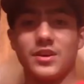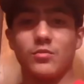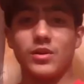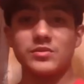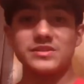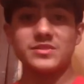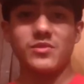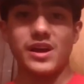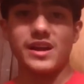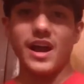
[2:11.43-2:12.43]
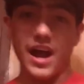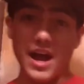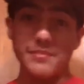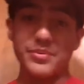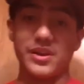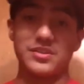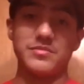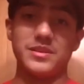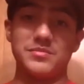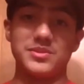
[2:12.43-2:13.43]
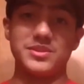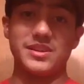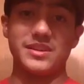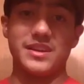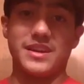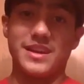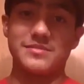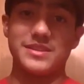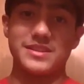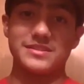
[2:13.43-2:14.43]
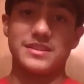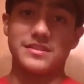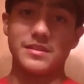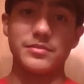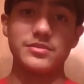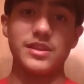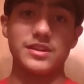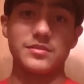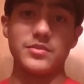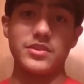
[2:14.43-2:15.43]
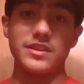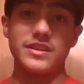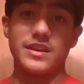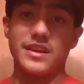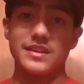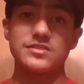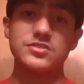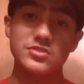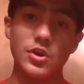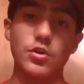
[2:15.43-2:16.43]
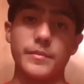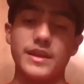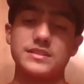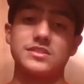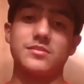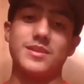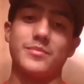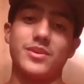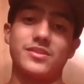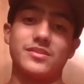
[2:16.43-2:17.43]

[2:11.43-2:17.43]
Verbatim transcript: One reason why I'm proud to be a Bulldog is because the Bulldog community is so amazing to be a part